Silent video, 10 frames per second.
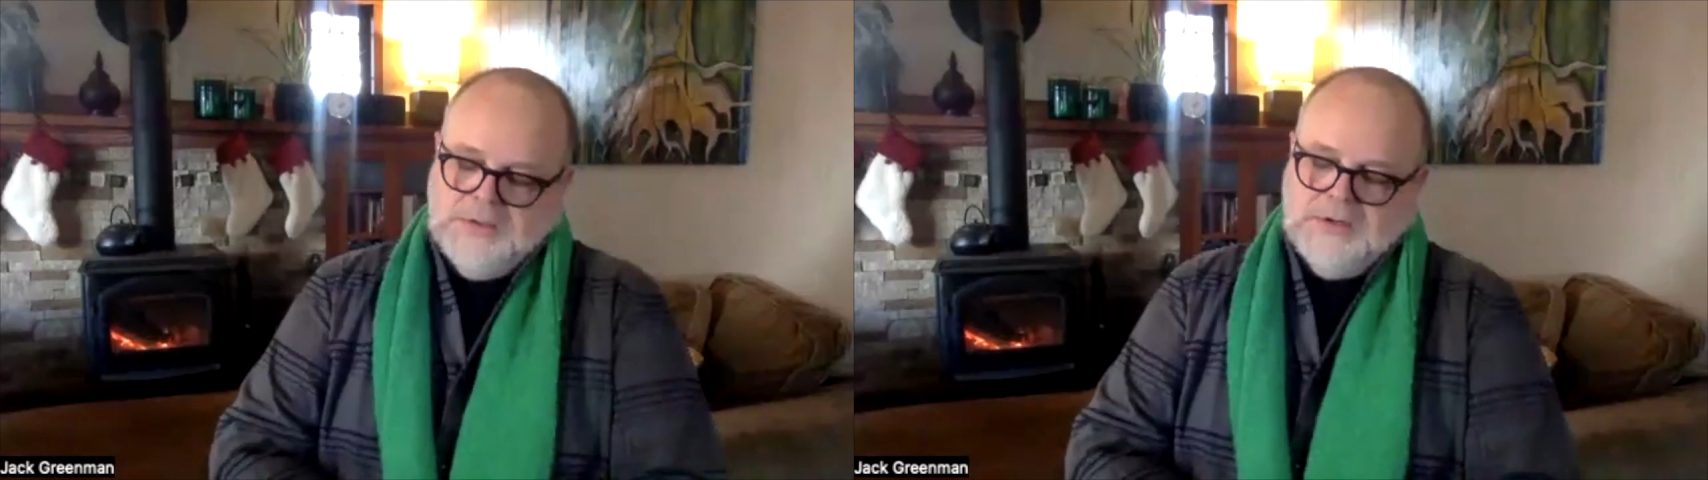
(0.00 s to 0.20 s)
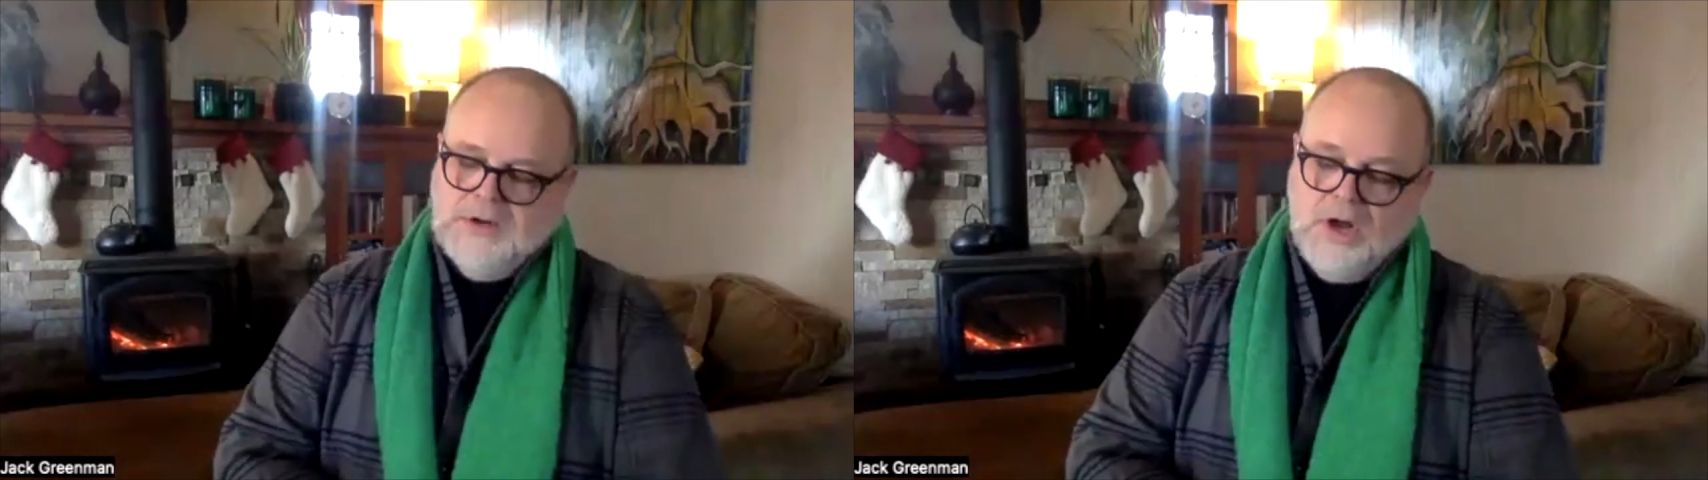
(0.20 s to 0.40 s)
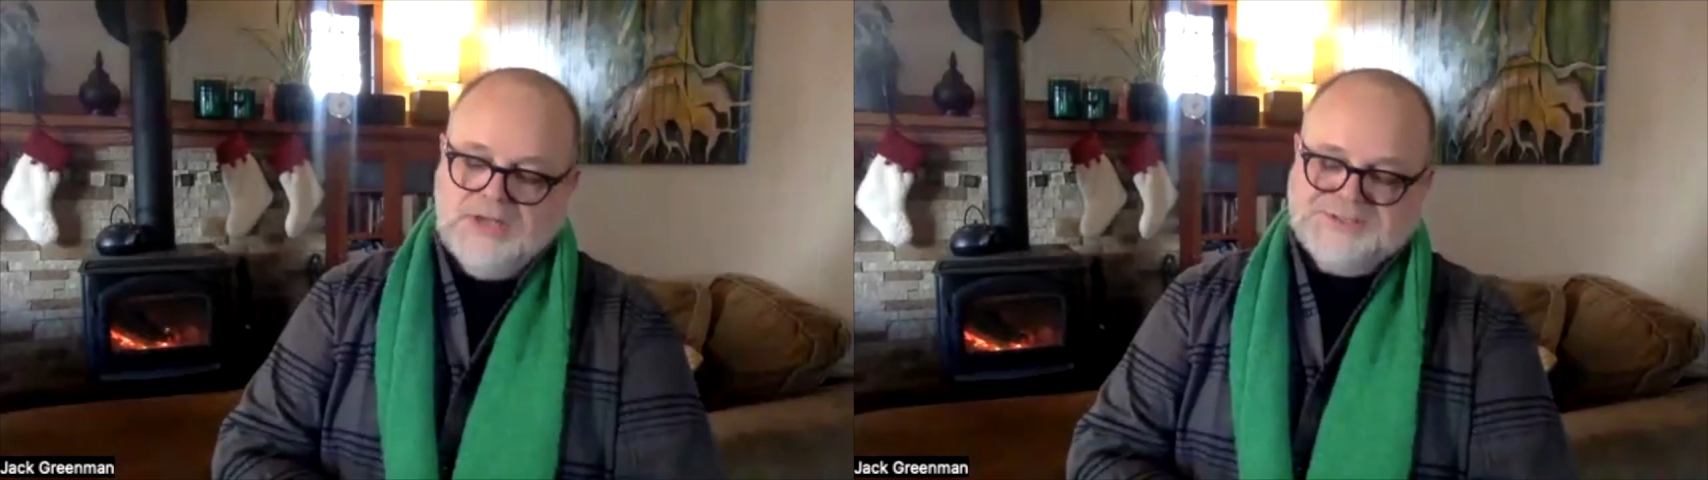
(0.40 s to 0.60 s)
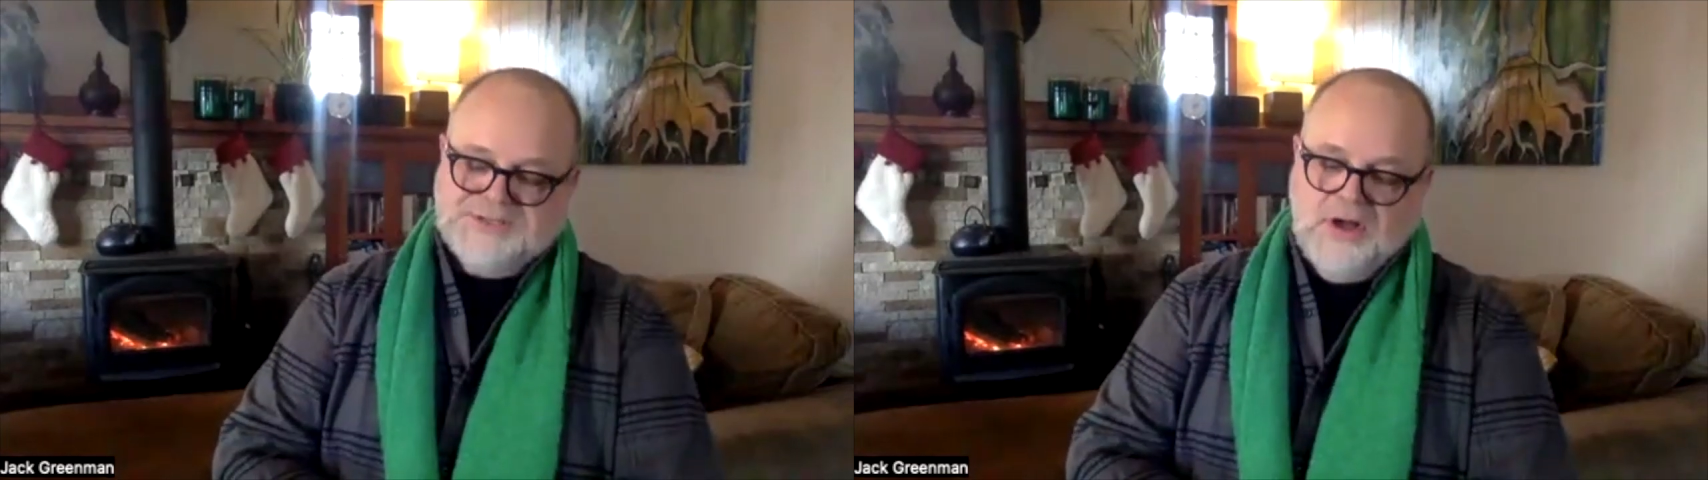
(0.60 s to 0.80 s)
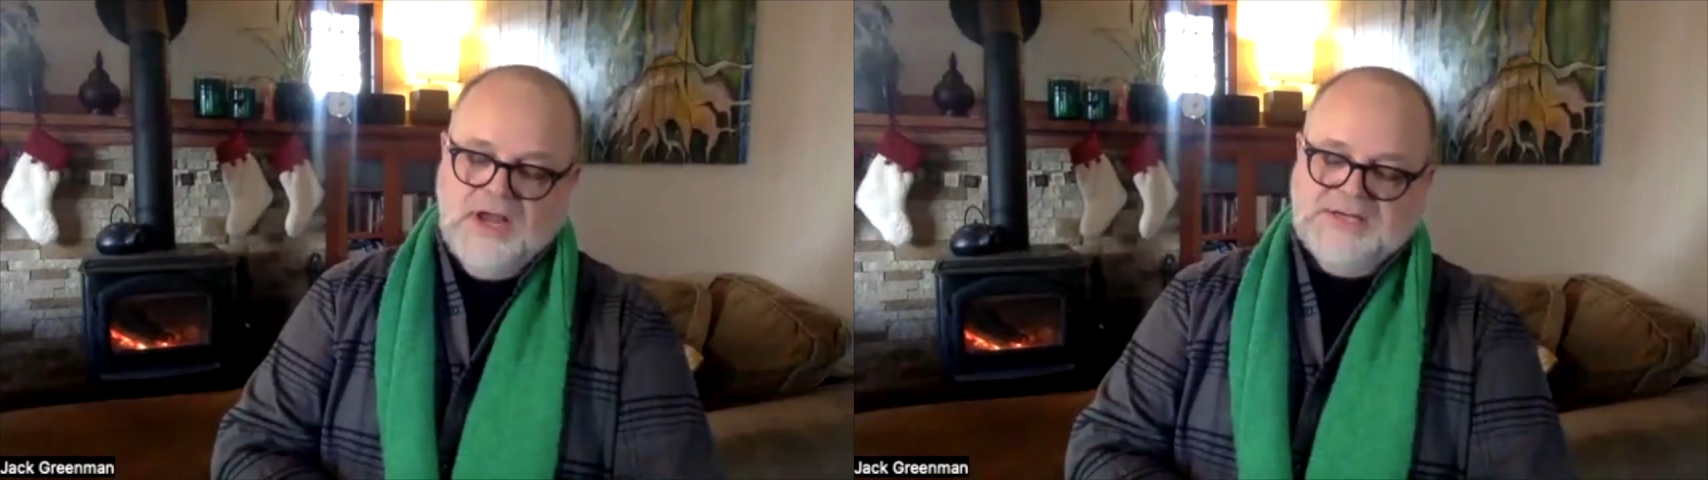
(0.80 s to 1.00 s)
Last
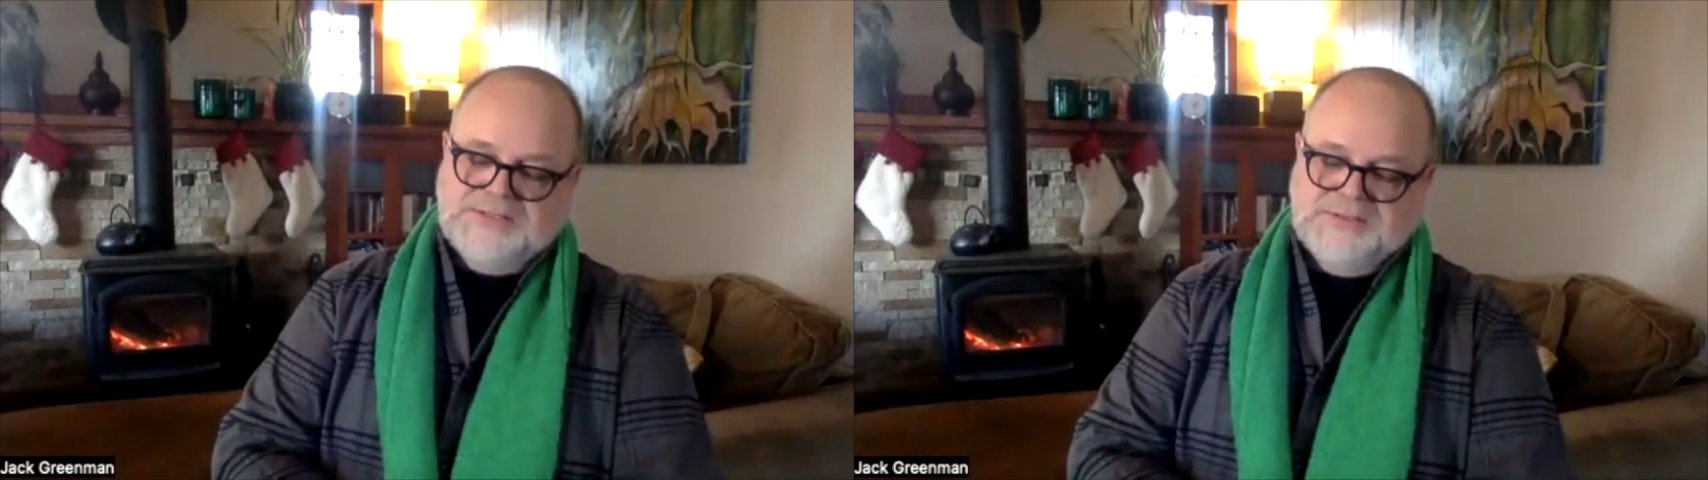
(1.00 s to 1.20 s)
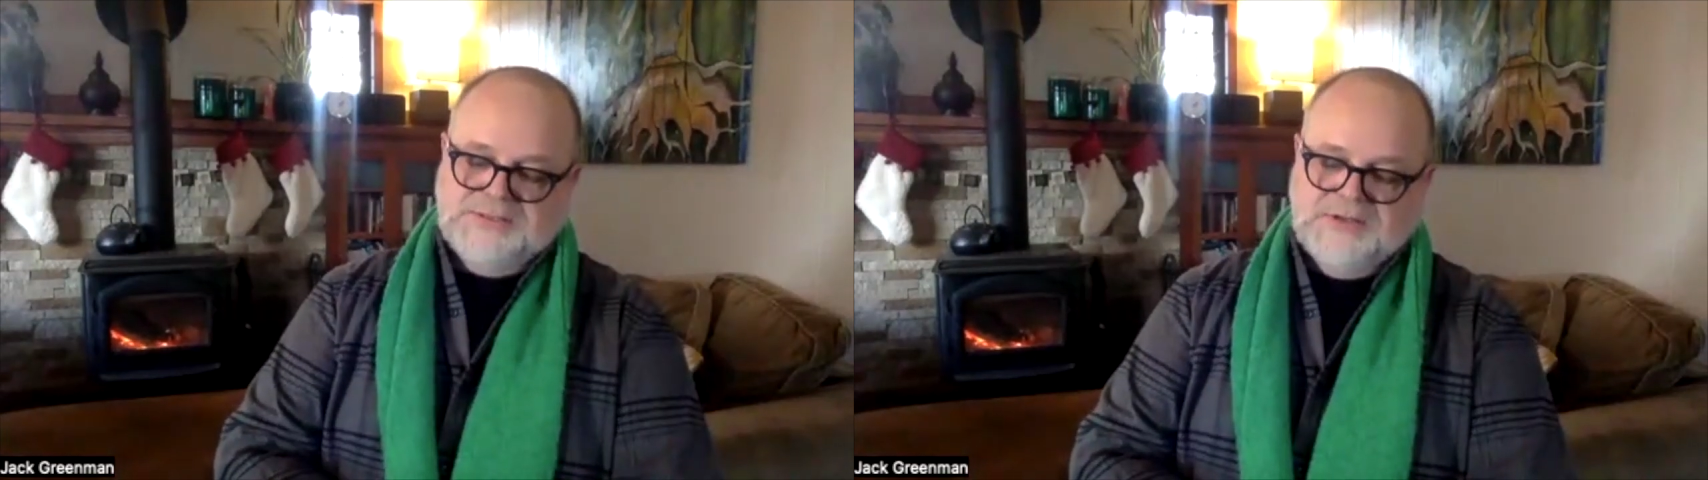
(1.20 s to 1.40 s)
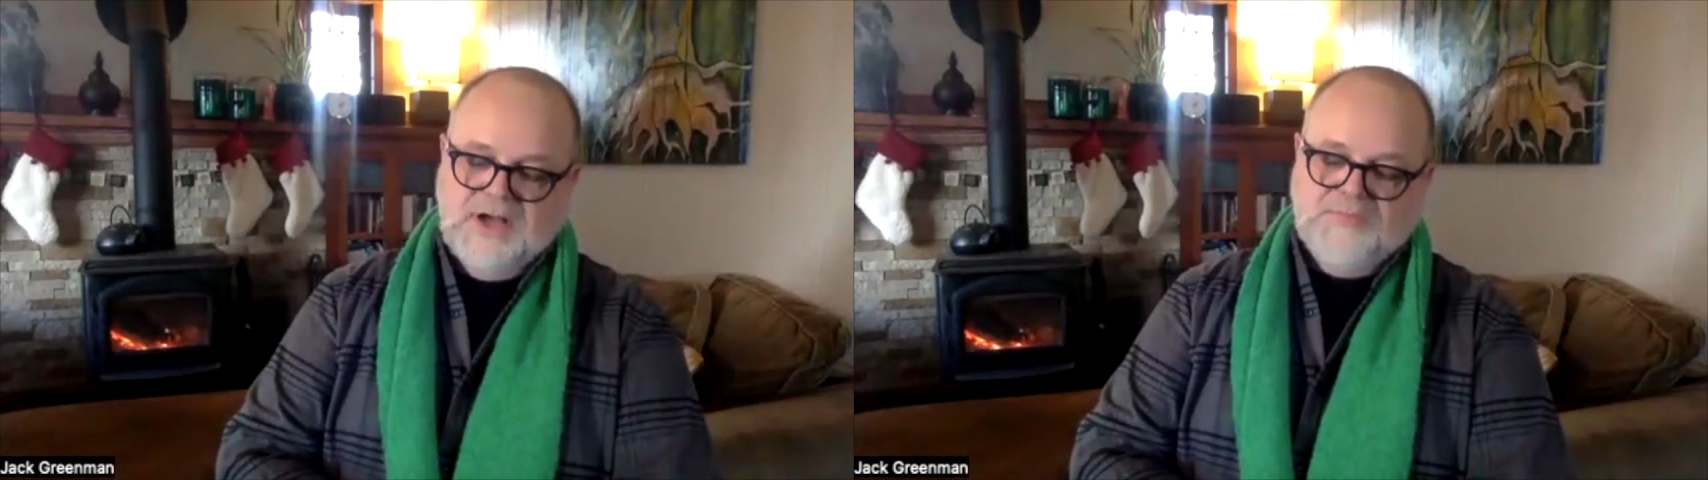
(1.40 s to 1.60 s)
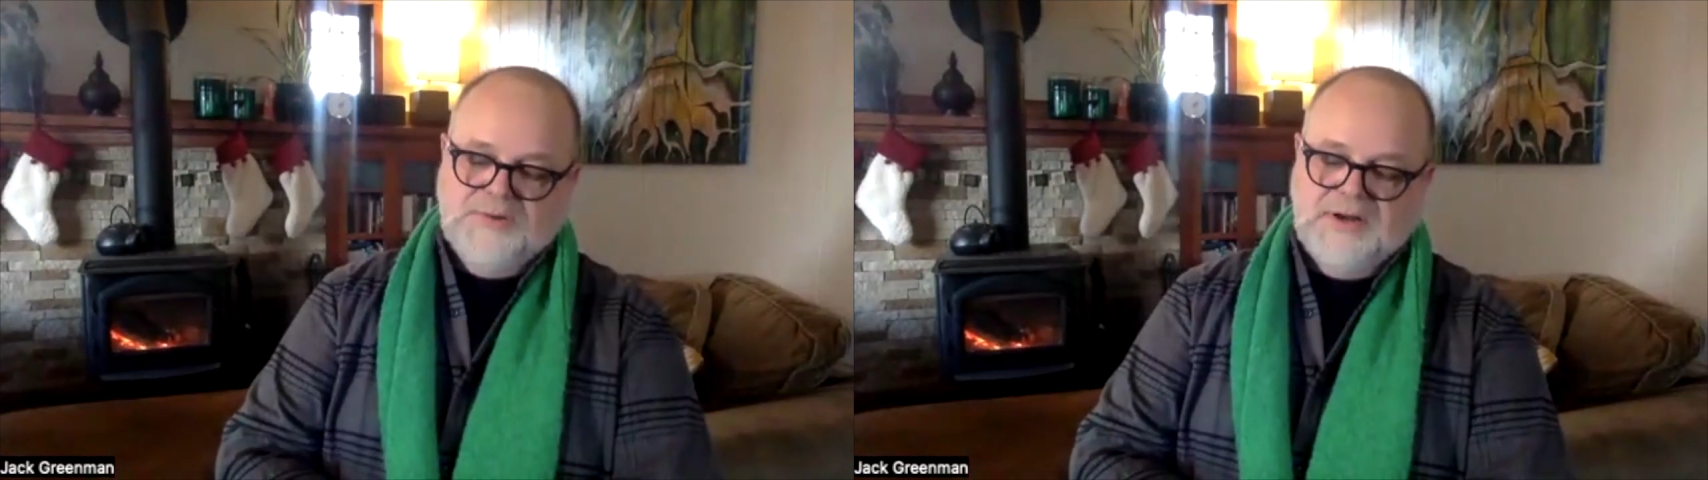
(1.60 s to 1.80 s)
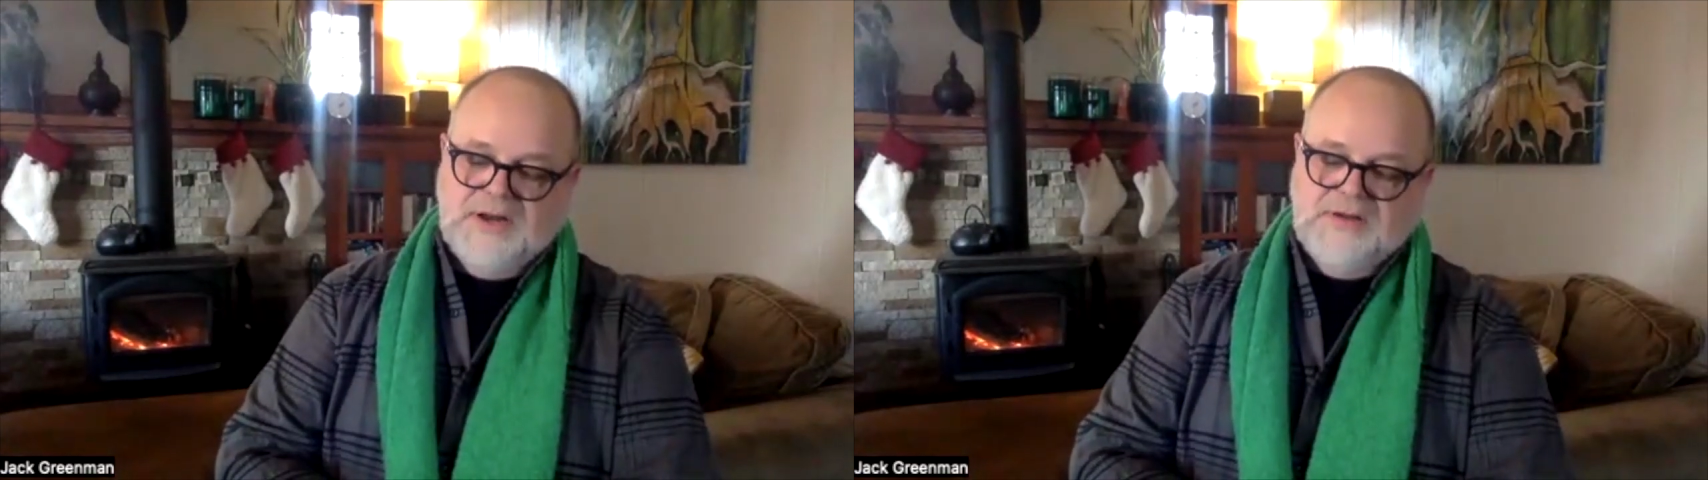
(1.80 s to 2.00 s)
night, I
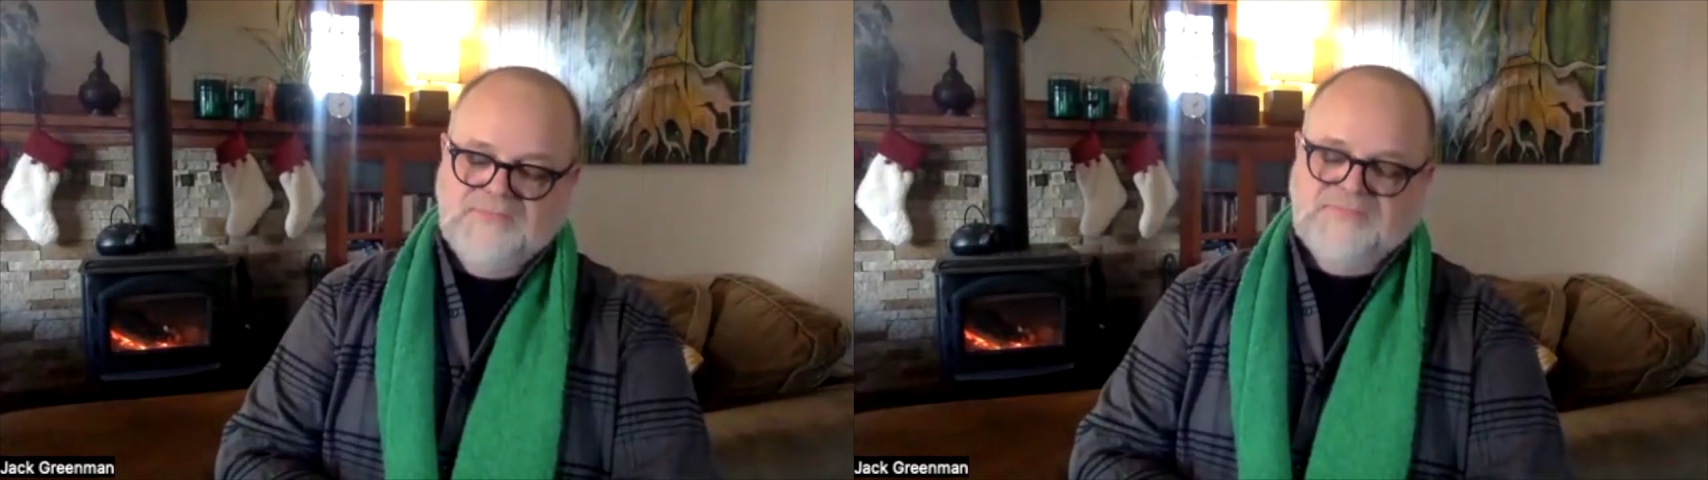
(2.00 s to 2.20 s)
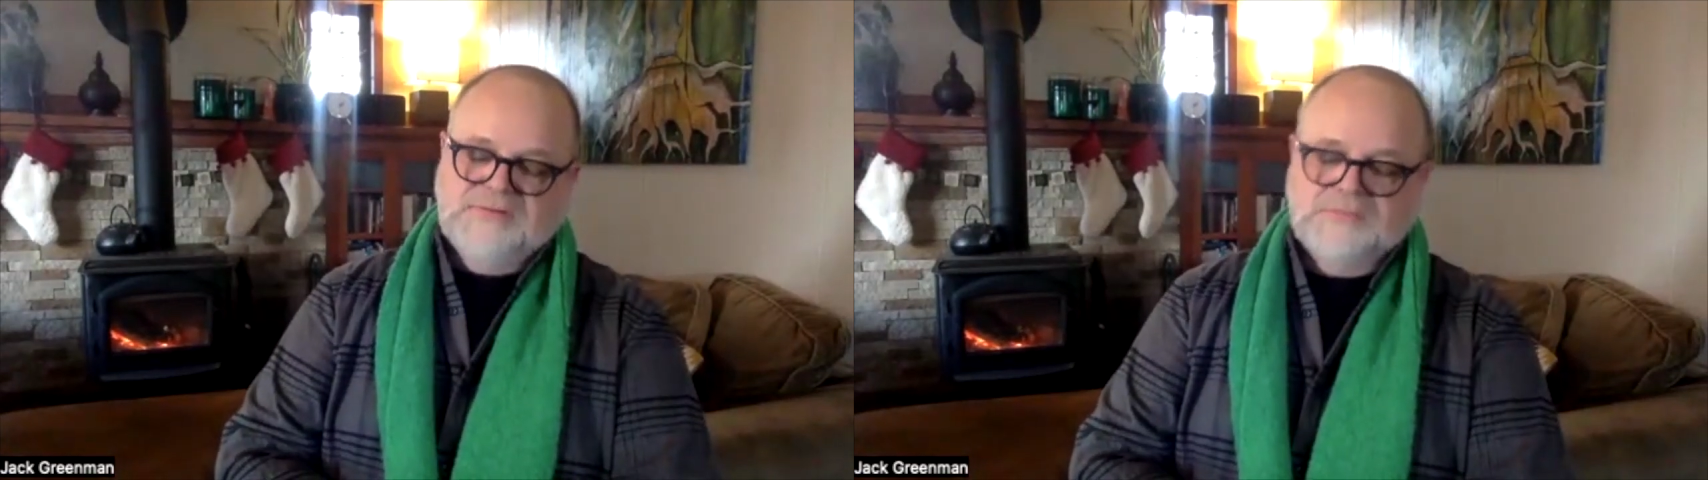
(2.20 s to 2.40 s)
believe.